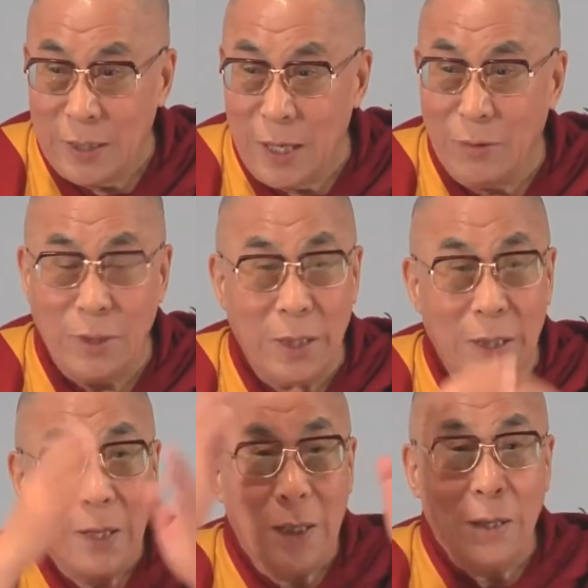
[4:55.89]
Now they
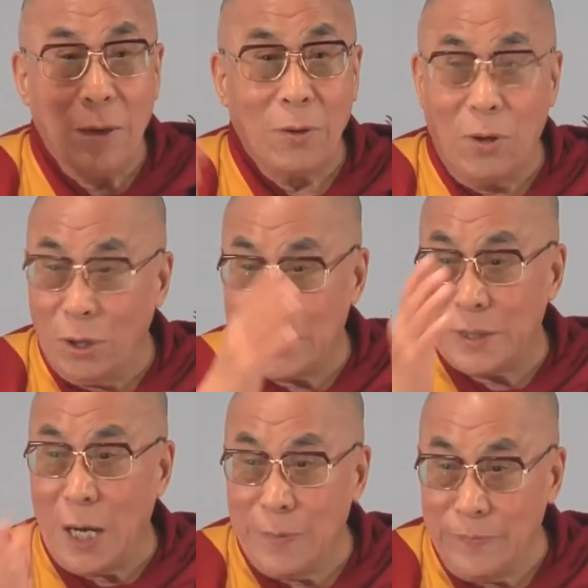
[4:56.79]
lost
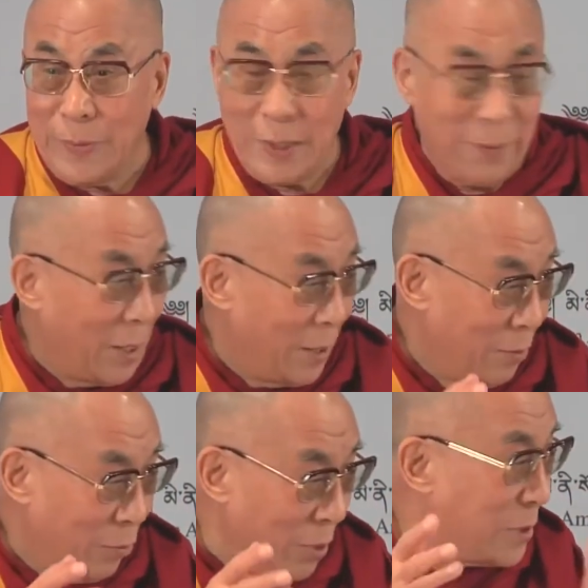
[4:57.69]
time,
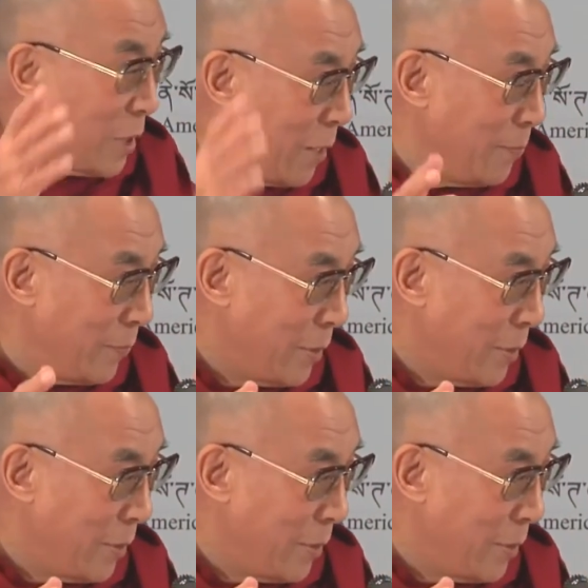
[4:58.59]
waste time,